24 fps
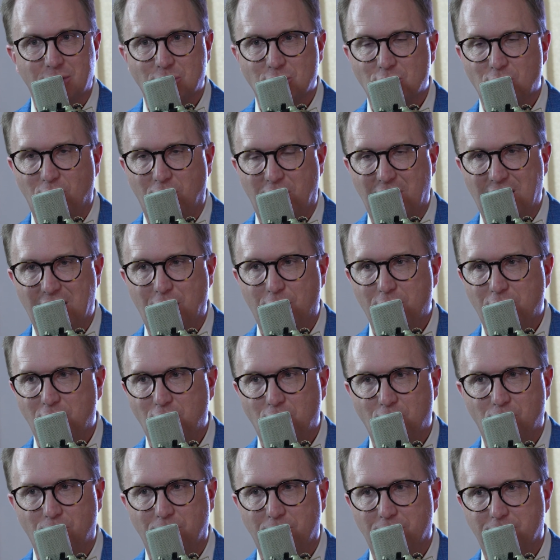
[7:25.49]
So how are
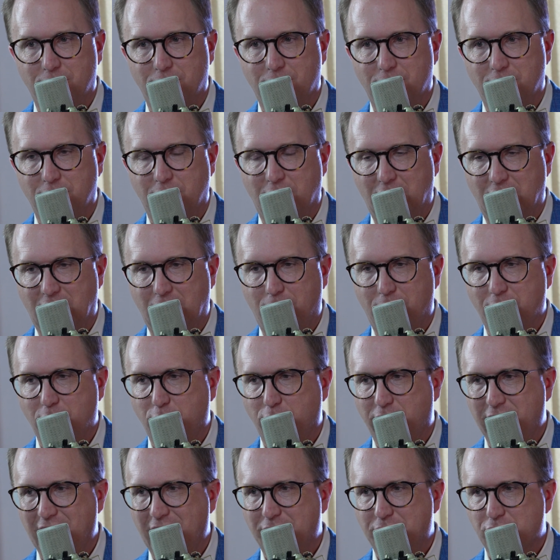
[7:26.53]
you
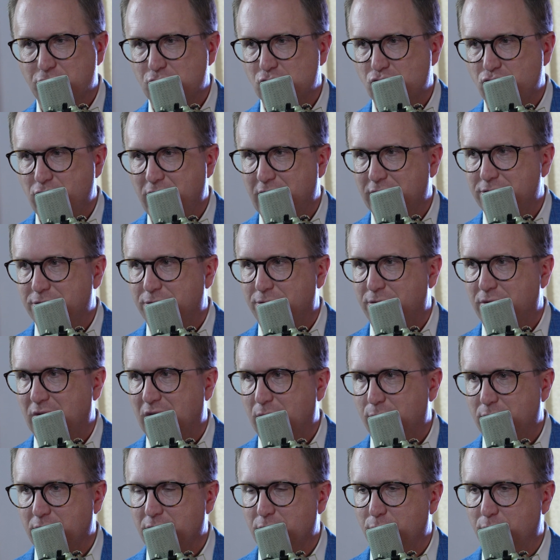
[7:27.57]
that distracted, or how
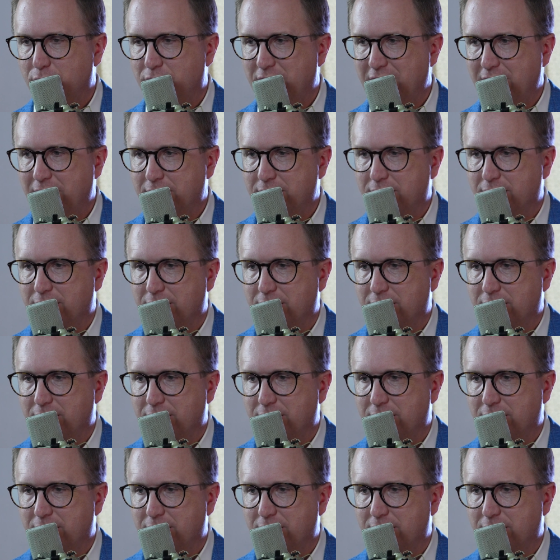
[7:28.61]
are you that,